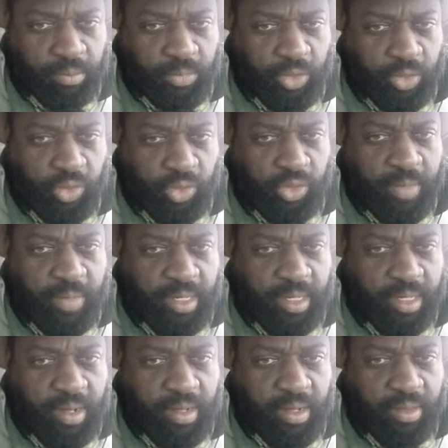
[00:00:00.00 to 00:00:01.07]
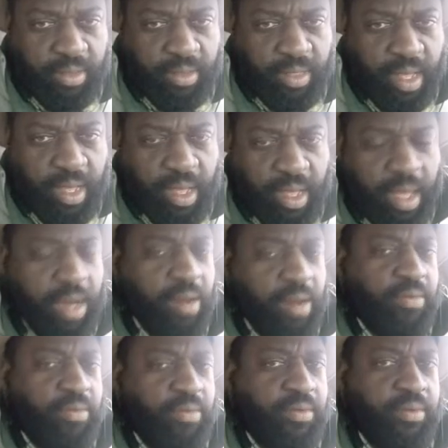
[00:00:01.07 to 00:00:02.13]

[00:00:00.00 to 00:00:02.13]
You sure about that, RC? I don't.